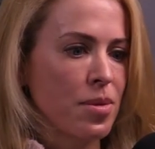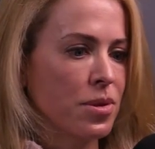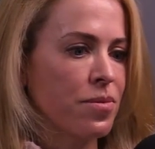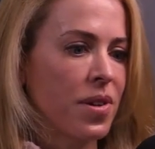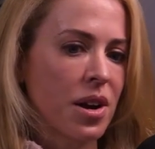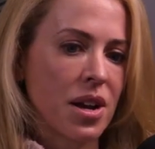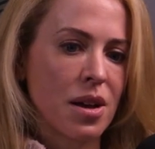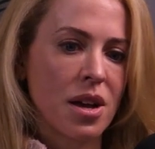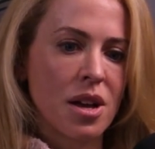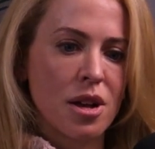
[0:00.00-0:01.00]
It was a
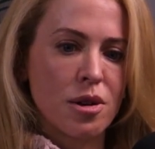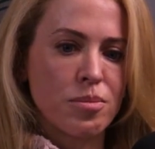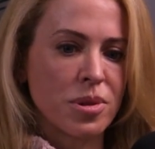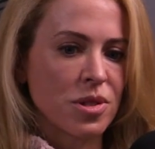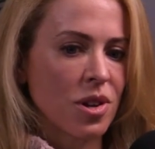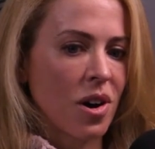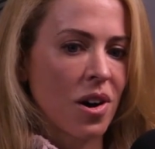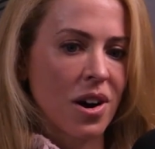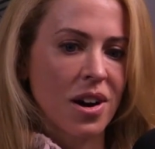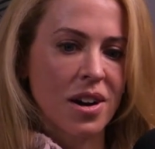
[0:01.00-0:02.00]
very
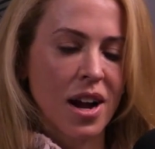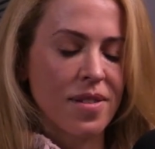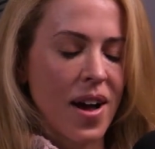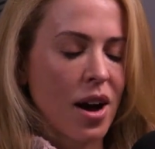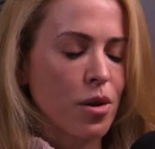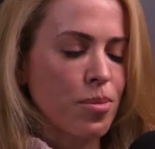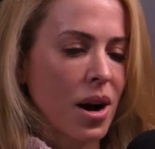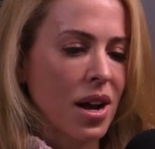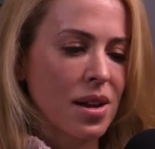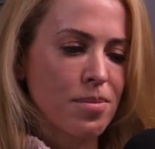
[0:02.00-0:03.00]
bizarre kind of out of
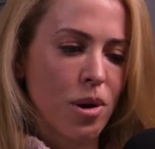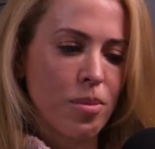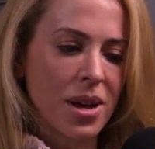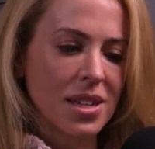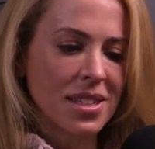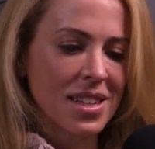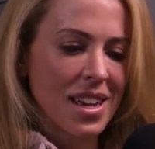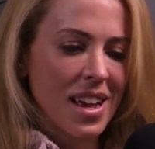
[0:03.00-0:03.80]
body moment.